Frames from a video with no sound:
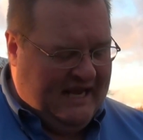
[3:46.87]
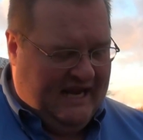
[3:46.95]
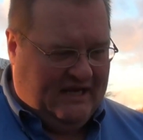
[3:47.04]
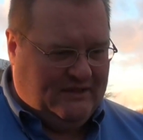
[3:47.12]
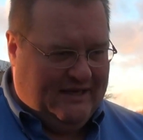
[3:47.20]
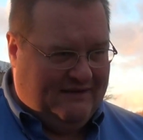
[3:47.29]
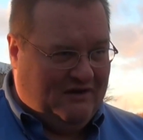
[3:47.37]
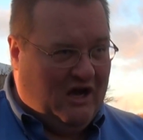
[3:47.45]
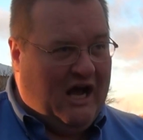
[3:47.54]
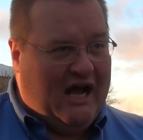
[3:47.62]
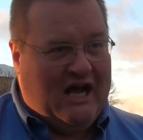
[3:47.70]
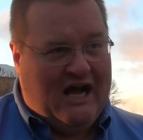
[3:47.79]
and you have a
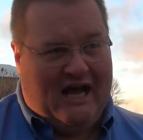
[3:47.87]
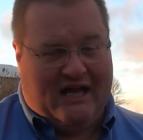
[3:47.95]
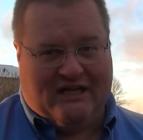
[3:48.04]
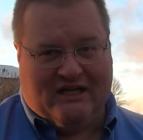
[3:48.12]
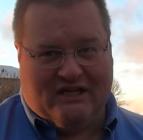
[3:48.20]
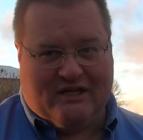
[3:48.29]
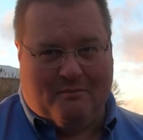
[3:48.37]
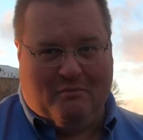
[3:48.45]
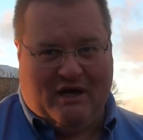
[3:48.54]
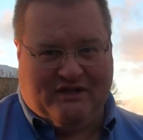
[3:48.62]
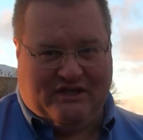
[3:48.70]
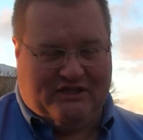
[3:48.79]
hot, hot
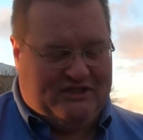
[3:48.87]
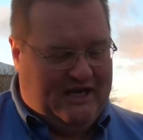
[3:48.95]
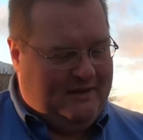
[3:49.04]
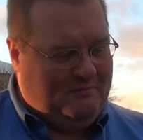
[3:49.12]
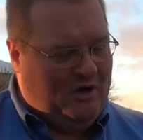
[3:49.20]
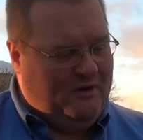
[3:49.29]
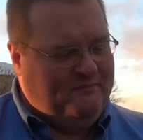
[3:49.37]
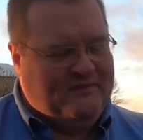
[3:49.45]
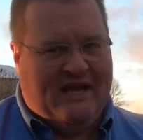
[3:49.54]
combustion chamber